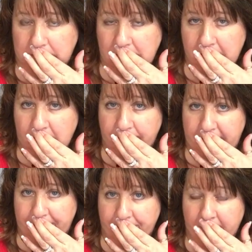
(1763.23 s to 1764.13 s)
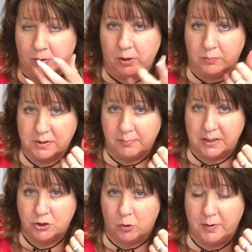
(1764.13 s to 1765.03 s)
might not be, I don't know.
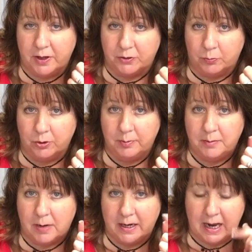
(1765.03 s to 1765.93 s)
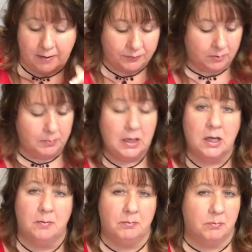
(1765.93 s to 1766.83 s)
Somebody told me that the Ruby might have them
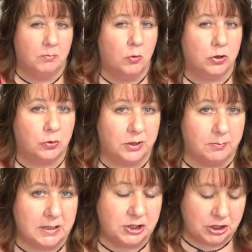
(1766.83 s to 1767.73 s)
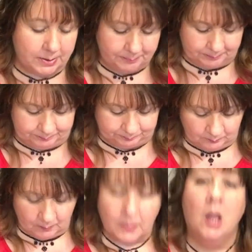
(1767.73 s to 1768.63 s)
more toward the midship.
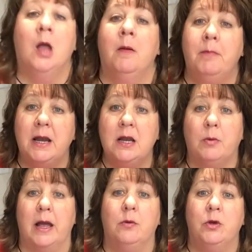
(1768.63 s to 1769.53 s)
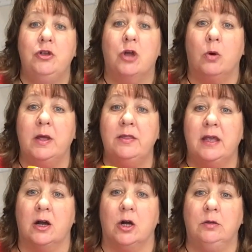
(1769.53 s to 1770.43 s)
But anyway, when you go in
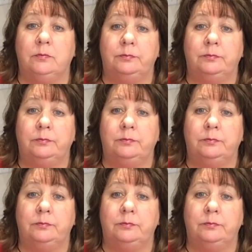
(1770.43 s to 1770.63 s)
there,